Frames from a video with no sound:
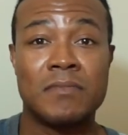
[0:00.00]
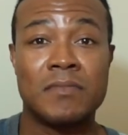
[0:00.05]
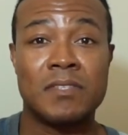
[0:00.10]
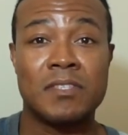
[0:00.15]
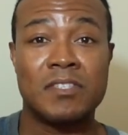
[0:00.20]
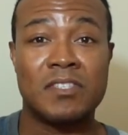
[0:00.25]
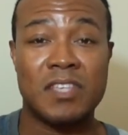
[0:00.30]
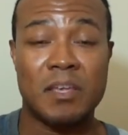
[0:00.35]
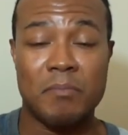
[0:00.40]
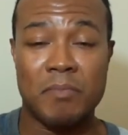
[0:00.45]

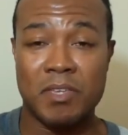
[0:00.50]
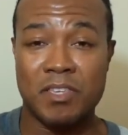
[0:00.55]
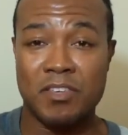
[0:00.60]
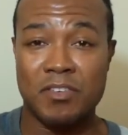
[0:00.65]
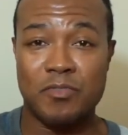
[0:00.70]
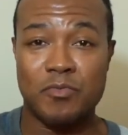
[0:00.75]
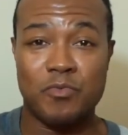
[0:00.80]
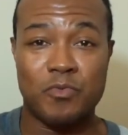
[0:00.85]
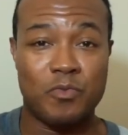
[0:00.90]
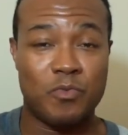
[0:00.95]
Some of
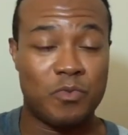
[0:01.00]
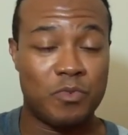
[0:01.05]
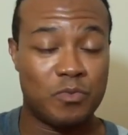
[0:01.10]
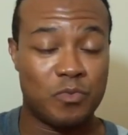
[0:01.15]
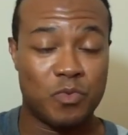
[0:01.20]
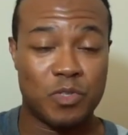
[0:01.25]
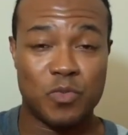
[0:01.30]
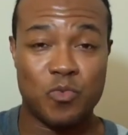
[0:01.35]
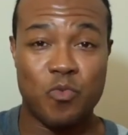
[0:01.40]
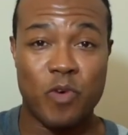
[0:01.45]
you
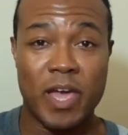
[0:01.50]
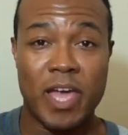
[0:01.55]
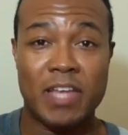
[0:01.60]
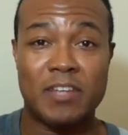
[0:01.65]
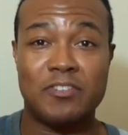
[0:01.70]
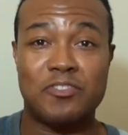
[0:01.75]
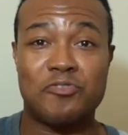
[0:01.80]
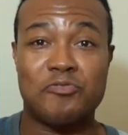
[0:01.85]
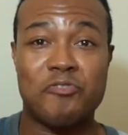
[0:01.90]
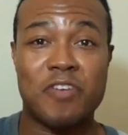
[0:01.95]
was
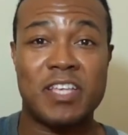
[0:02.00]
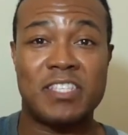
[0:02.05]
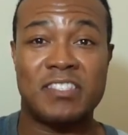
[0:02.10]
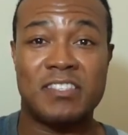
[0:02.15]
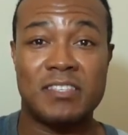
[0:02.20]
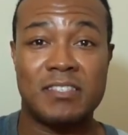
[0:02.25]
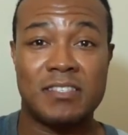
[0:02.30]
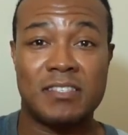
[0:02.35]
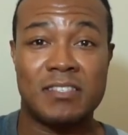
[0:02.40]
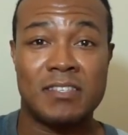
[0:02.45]
wearing
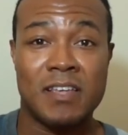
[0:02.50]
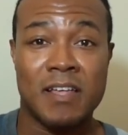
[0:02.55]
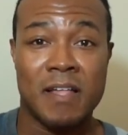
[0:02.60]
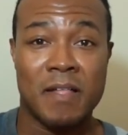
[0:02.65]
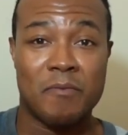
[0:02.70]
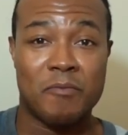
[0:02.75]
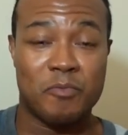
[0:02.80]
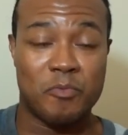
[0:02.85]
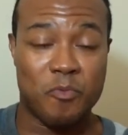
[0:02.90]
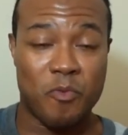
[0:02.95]
dresses,
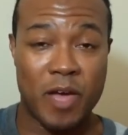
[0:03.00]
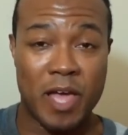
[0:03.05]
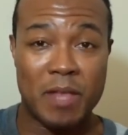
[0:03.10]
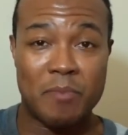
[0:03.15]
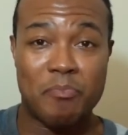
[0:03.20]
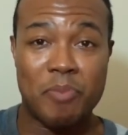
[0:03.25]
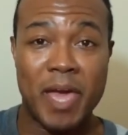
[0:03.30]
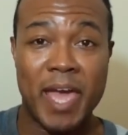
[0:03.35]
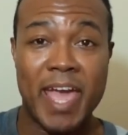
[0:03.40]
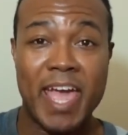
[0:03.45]
wearing
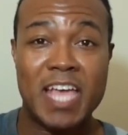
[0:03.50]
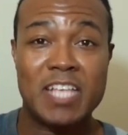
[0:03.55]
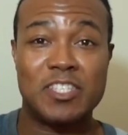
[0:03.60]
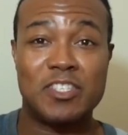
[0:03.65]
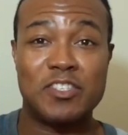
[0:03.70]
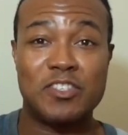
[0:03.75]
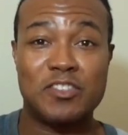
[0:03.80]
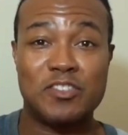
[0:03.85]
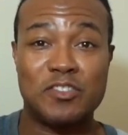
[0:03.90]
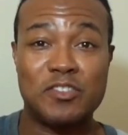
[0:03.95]
pants
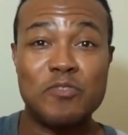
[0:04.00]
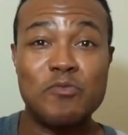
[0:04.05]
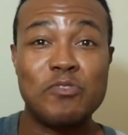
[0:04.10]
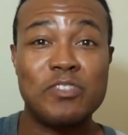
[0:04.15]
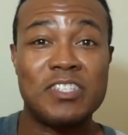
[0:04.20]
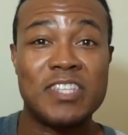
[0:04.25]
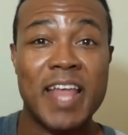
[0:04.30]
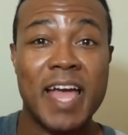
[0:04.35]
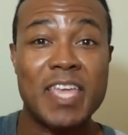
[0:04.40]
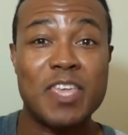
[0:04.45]
and
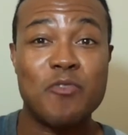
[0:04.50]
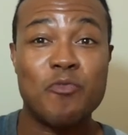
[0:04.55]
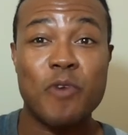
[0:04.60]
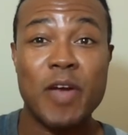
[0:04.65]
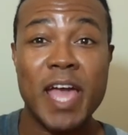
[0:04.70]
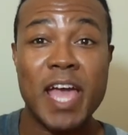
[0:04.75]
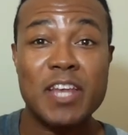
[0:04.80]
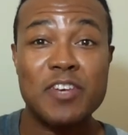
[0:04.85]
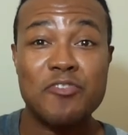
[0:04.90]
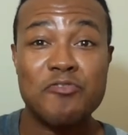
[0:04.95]
suits, and now you're
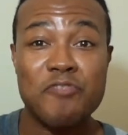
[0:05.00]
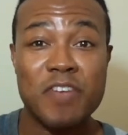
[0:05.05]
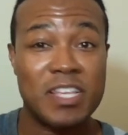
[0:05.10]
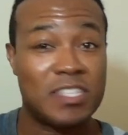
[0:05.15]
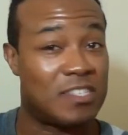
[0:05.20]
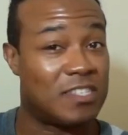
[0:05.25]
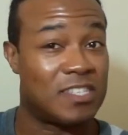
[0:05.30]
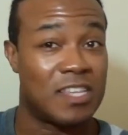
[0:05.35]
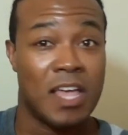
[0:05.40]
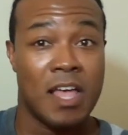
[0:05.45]
wearing
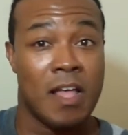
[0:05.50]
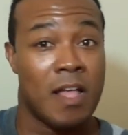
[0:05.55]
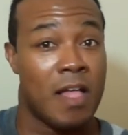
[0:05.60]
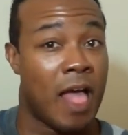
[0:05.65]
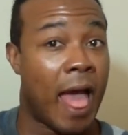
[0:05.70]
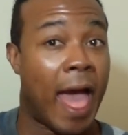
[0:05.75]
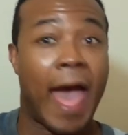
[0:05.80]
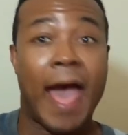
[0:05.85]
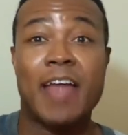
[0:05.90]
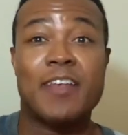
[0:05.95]
dresses.
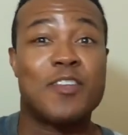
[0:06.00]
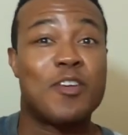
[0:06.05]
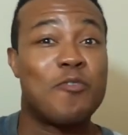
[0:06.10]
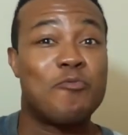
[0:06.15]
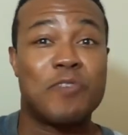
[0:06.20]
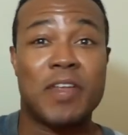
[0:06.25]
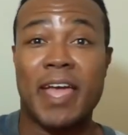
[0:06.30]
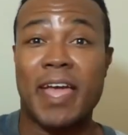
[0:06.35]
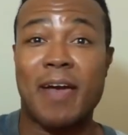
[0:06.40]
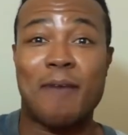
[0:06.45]
I
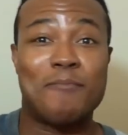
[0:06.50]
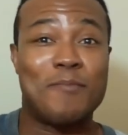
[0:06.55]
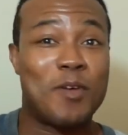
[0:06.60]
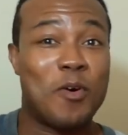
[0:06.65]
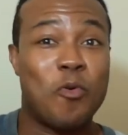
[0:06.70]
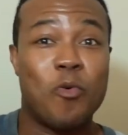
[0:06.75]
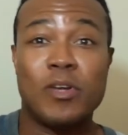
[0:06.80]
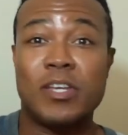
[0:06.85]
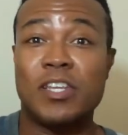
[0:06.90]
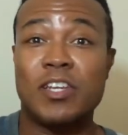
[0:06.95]
don't damn know
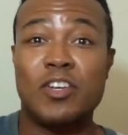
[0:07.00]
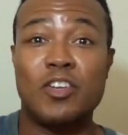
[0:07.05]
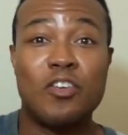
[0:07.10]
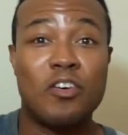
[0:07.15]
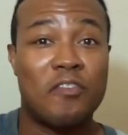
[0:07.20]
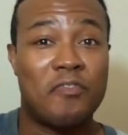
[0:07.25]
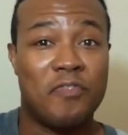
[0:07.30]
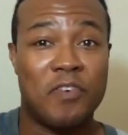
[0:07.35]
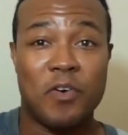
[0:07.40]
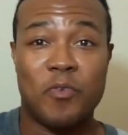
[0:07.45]
what to
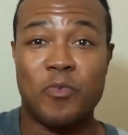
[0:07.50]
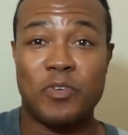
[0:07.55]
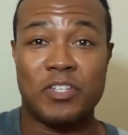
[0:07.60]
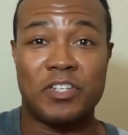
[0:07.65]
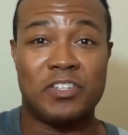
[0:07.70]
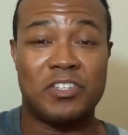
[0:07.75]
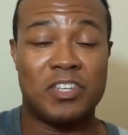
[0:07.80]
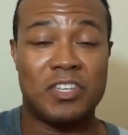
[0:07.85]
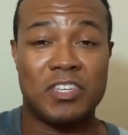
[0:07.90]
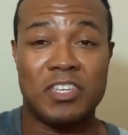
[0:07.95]
look for with the
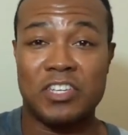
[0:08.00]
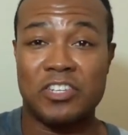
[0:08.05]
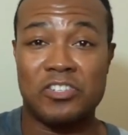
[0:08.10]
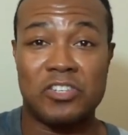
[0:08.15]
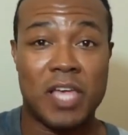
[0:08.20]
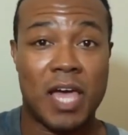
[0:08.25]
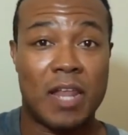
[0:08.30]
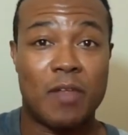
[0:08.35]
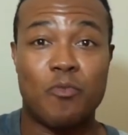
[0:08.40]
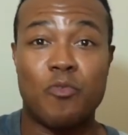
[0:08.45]
10-year
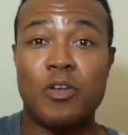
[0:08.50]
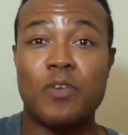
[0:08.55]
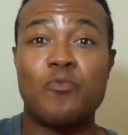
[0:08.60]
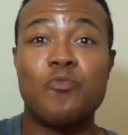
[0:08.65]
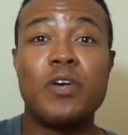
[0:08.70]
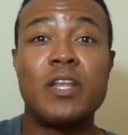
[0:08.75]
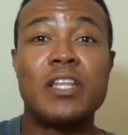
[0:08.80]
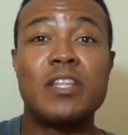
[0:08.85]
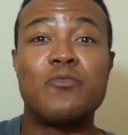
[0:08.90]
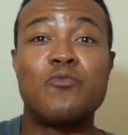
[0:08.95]
challenge.
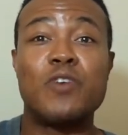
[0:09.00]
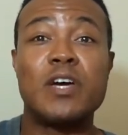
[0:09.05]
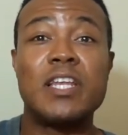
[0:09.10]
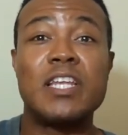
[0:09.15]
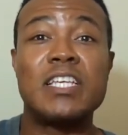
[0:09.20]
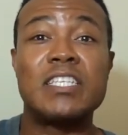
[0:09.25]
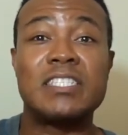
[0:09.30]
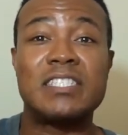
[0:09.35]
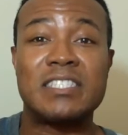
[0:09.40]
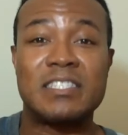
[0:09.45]
What am
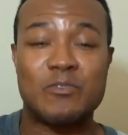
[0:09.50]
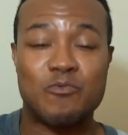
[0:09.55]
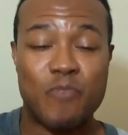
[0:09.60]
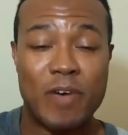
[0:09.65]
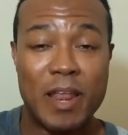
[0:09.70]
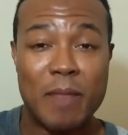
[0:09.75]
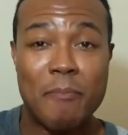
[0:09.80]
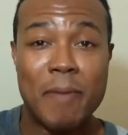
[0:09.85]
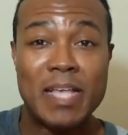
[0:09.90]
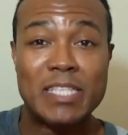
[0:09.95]

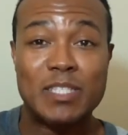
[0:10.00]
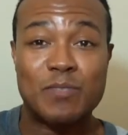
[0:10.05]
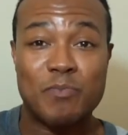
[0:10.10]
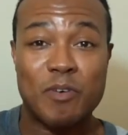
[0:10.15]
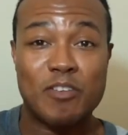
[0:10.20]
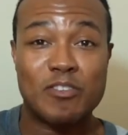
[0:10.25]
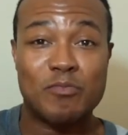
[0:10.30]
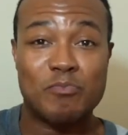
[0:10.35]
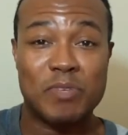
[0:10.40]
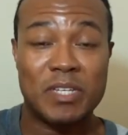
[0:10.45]
I
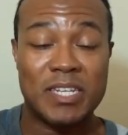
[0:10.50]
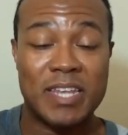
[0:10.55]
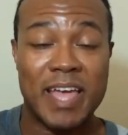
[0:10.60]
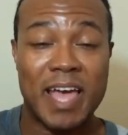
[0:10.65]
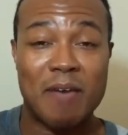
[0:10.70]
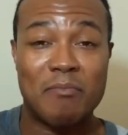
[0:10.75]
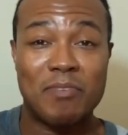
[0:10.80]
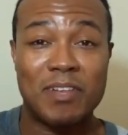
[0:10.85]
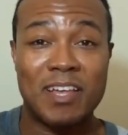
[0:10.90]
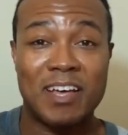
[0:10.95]
supposed to be
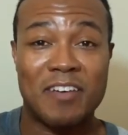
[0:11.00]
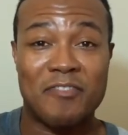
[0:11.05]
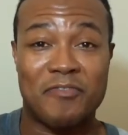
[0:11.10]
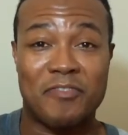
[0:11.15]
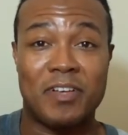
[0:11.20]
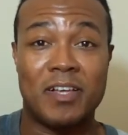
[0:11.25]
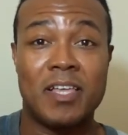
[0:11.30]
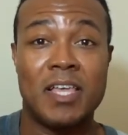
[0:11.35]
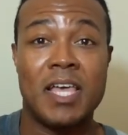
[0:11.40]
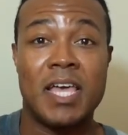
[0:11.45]
damn looking
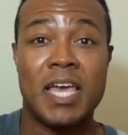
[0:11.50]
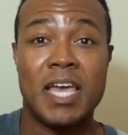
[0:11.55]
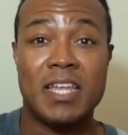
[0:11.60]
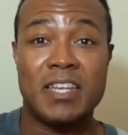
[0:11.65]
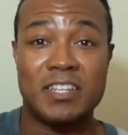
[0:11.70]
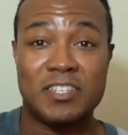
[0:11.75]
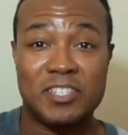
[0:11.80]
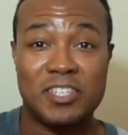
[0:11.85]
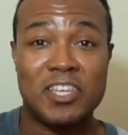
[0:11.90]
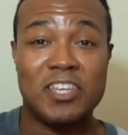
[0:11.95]
for in
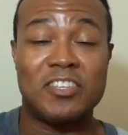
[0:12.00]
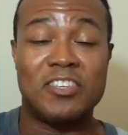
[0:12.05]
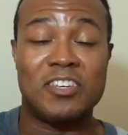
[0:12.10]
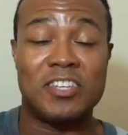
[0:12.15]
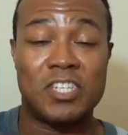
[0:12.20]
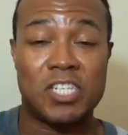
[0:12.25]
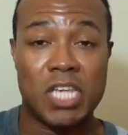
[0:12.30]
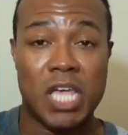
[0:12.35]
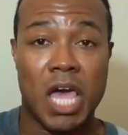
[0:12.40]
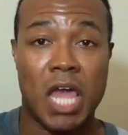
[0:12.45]
a
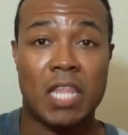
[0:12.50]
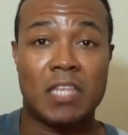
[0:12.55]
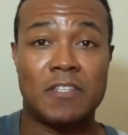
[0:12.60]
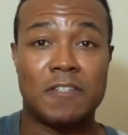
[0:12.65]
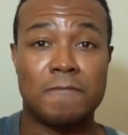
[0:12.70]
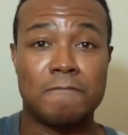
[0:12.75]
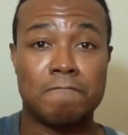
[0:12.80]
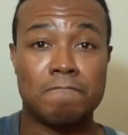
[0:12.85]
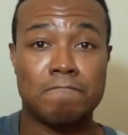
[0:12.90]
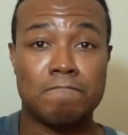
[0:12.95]
10-year
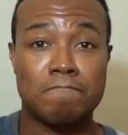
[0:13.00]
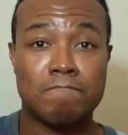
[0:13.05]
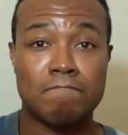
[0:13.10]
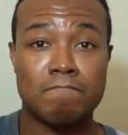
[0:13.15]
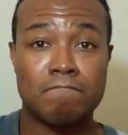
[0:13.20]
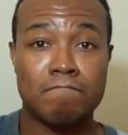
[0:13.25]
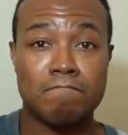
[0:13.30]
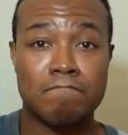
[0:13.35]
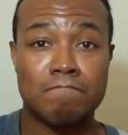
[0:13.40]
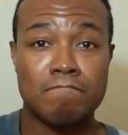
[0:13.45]
challenge?
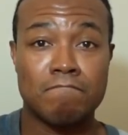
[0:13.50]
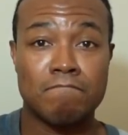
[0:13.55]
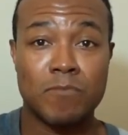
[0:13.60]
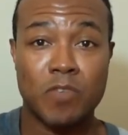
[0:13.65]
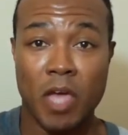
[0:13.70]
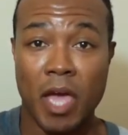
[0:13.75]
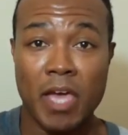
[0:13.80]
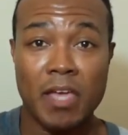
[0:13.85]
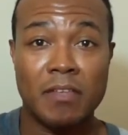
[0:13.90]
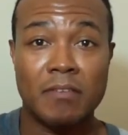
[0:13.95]

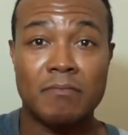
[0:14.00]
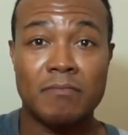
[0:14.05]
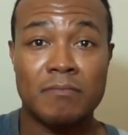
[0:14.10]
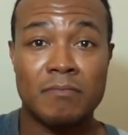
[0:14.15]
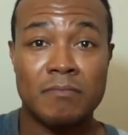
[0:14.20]
Okay?